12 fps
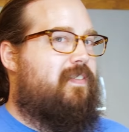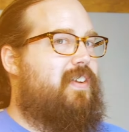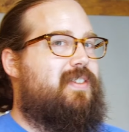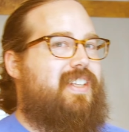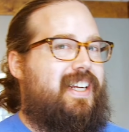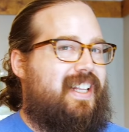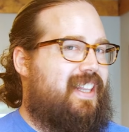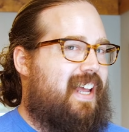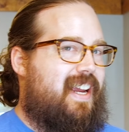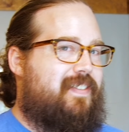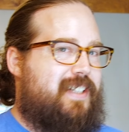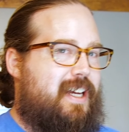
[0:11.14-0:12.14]
feels like a
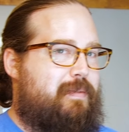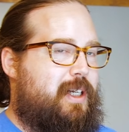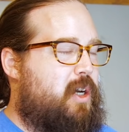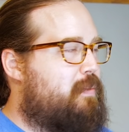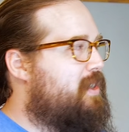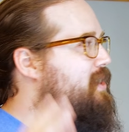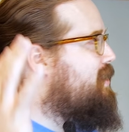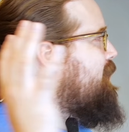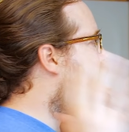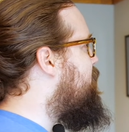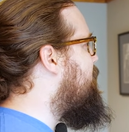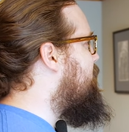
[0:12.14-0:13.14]
lifetime ago, but just a
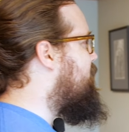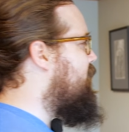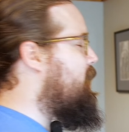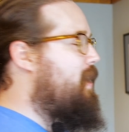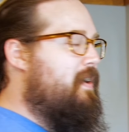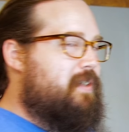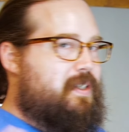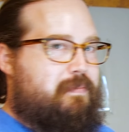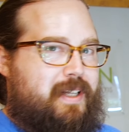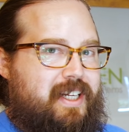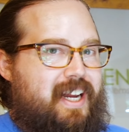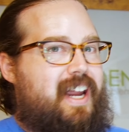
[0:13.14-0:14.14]
few years ago, I was
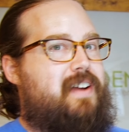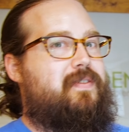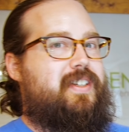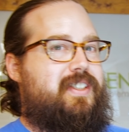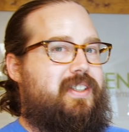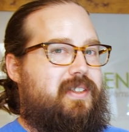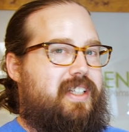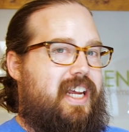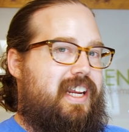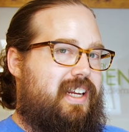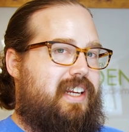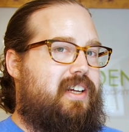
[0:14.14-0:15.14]
spending every single
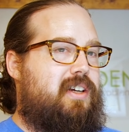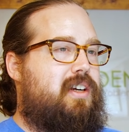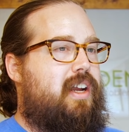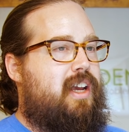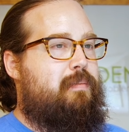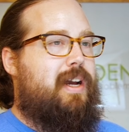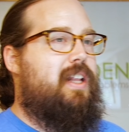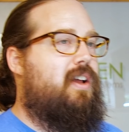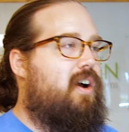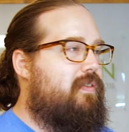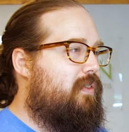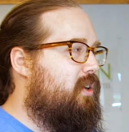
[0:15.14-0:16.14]
day here at my
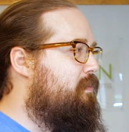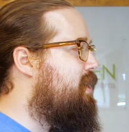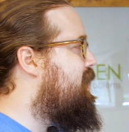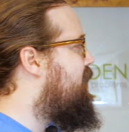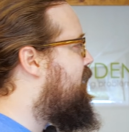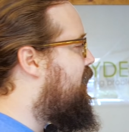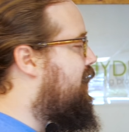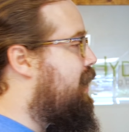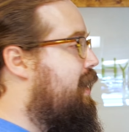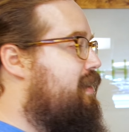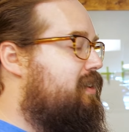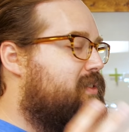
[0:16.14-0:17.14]
law firm. Uh,
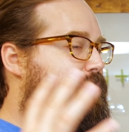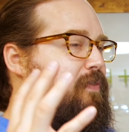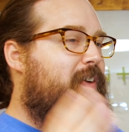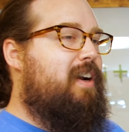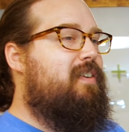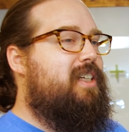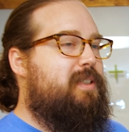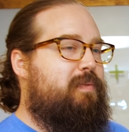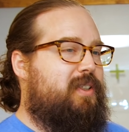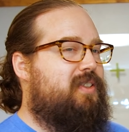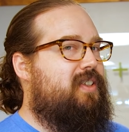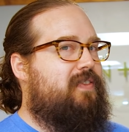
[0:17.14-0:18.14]
and there's a very
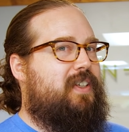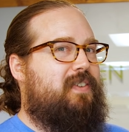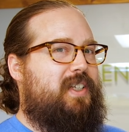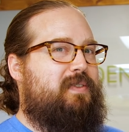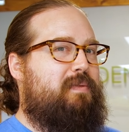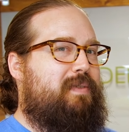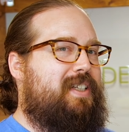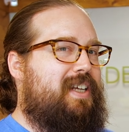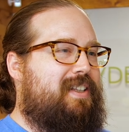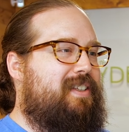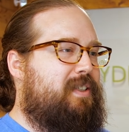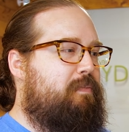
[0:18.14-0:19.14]
specific reason we picked
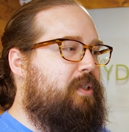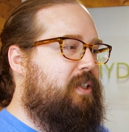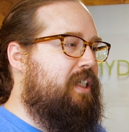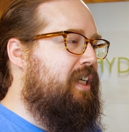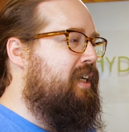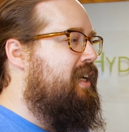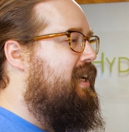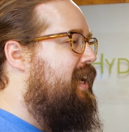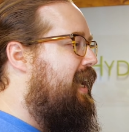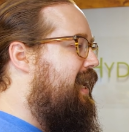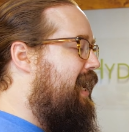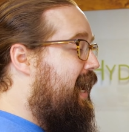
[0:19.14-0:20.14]
up this building
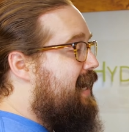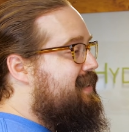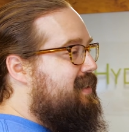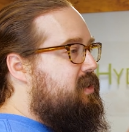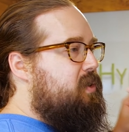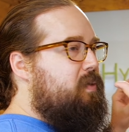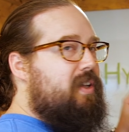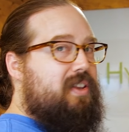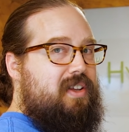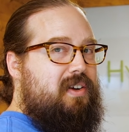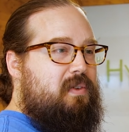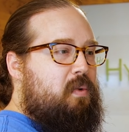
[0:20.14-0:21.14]
and it has to do with
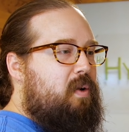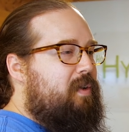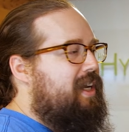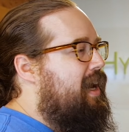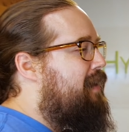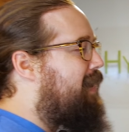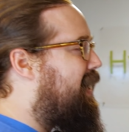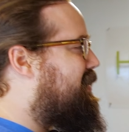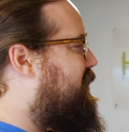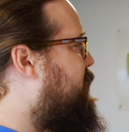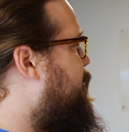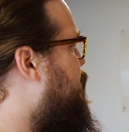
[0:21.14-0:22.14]
what we can have
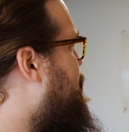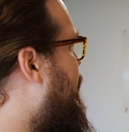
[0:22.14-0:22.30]
access to in the